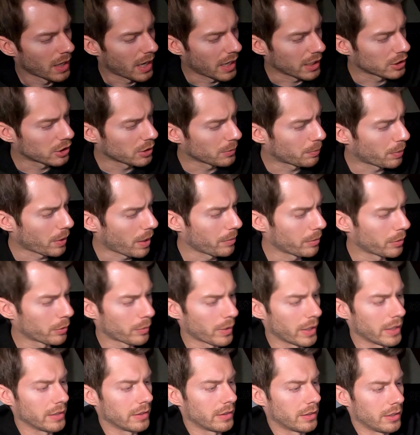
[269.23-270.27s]
I should probably
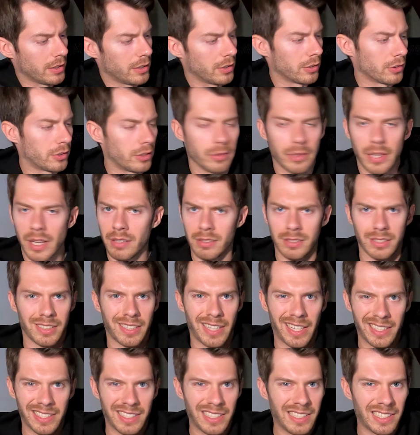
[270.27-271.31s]
write the year
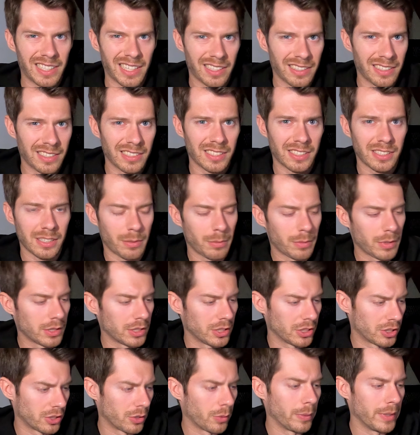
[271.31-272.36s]
2019 on this somewhere
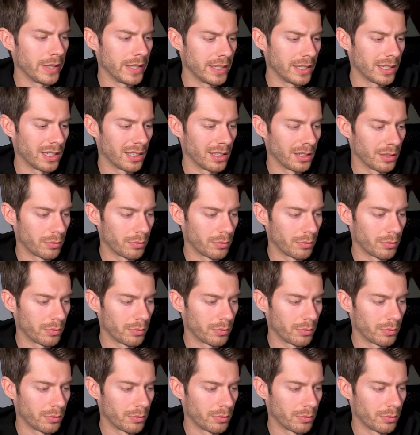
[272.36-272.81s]
just so we